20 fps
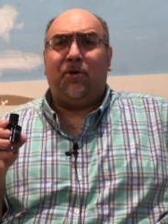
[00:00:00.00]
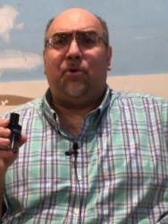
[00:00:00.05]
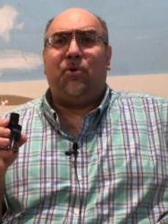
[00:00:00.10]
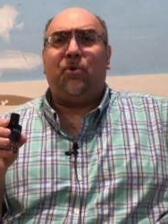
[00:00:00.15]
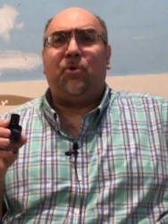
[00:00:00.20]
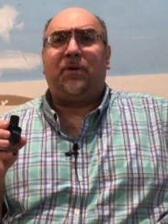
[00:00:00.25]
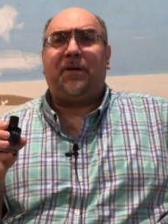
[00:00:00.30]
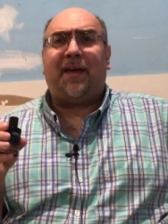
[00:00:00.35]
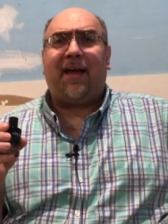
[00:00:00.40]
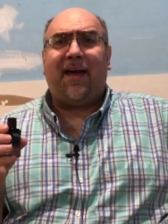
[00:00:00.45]

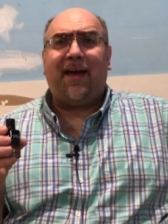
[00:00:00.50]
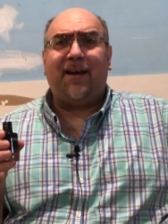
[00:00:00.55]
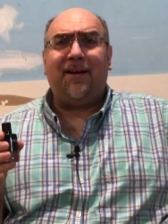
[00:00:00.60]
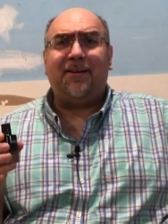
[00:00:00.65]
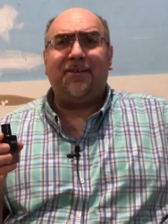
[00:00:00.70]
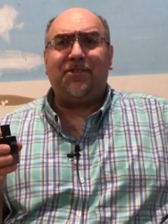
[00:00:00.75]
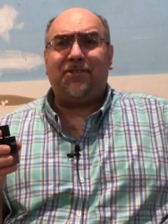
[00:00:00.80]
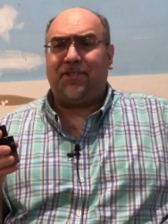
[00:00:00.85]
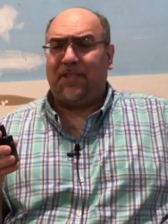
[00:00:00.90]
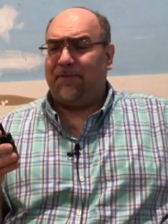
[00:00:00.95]
who
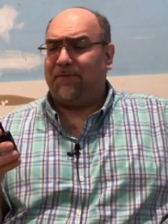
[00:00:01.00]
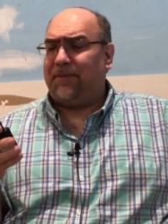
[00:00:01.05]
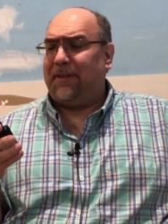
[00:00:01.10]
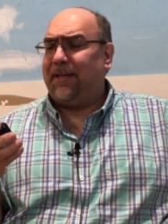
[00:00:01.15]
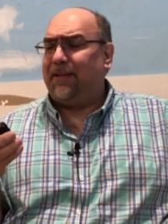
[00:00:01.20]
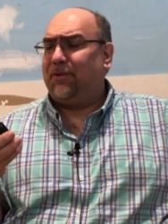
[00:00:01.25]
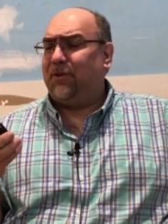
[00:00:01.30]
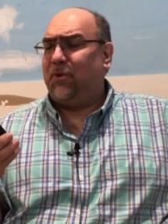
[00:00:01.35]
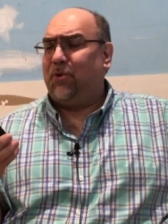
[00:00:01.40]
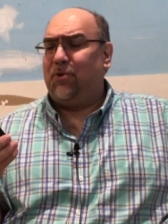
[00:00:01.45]
cares? If
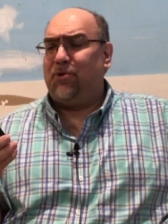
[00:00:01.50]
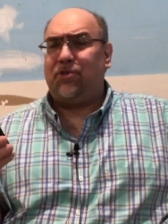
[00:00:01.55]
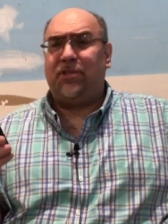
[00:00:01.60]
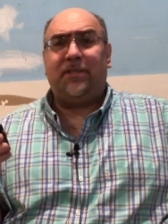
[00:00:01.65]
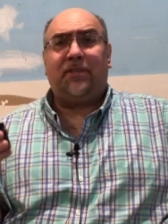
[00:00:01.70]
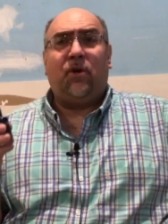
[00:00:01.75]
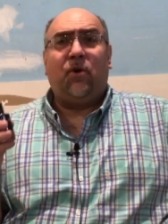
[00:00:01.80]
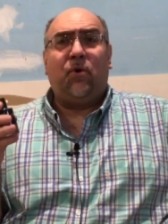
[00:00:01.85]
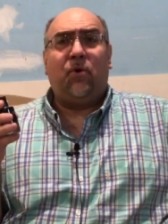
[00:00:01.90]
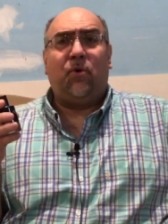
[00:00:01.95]
they lose
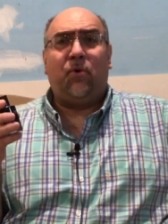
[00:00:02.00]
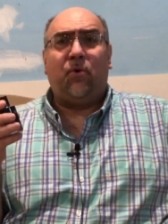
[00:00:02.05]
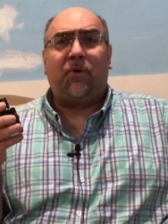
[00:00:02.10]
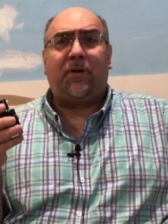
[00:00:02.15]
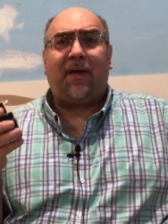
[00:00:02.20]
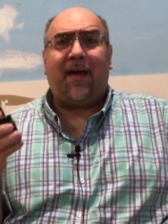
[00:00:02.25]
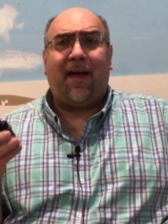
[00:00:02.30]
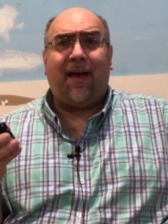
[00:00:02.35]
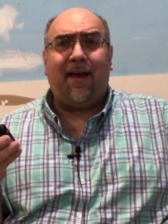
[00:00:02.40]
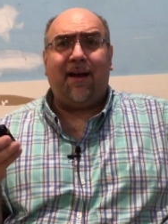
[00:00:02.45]
it, who
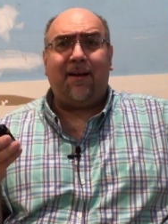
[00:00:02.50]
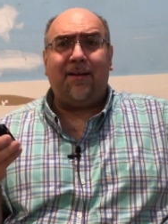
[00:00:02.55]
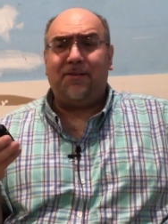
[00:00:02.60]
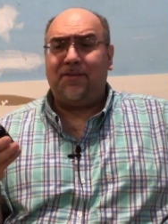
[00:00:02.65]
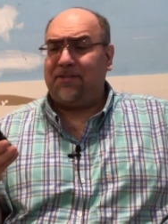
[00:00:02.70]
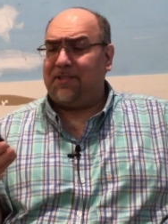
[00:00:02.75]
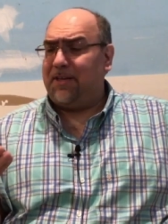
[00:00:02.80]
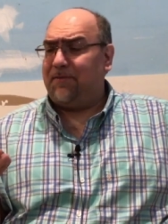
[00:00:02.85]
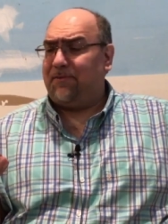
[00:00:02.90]
cares?